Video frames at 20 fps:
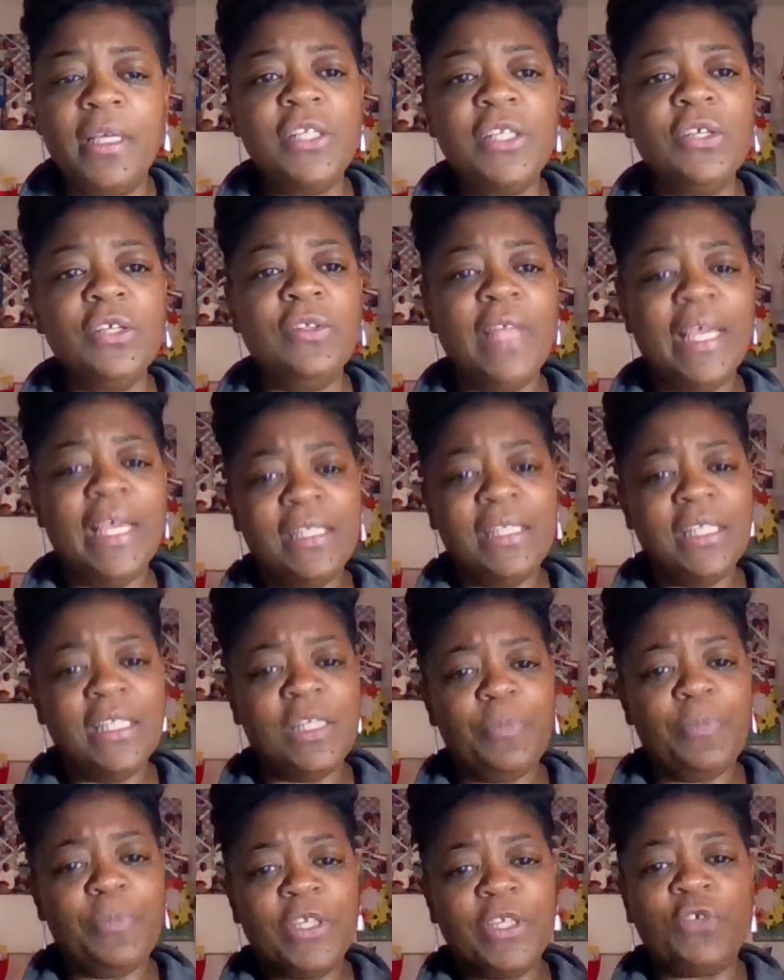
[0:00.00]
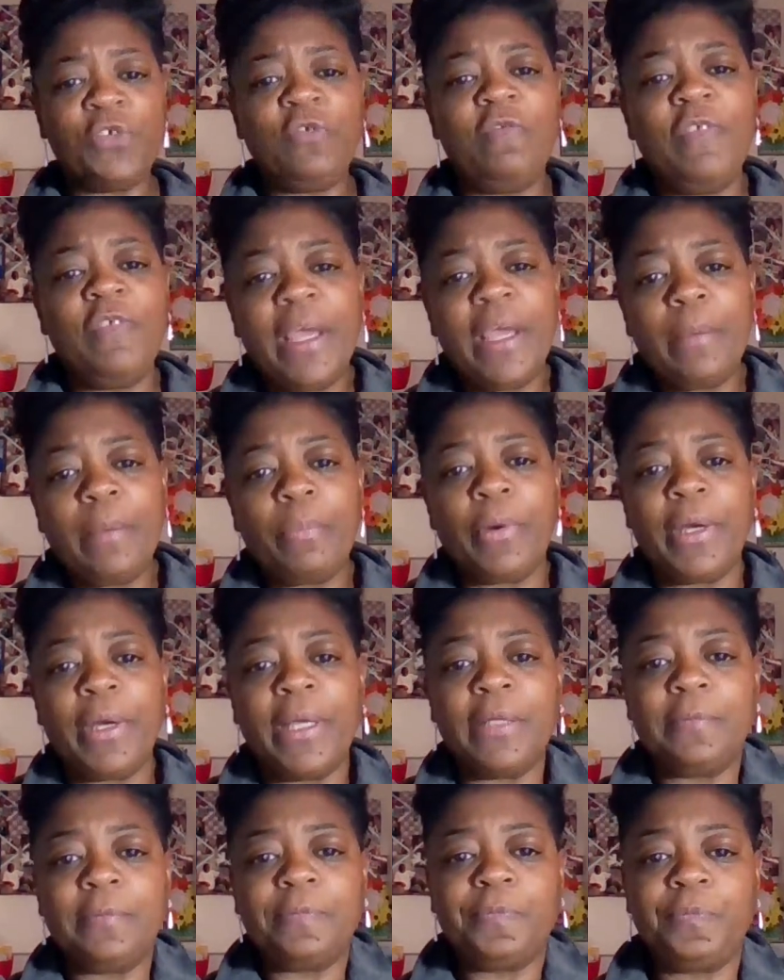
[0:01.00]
So that's a special fabric.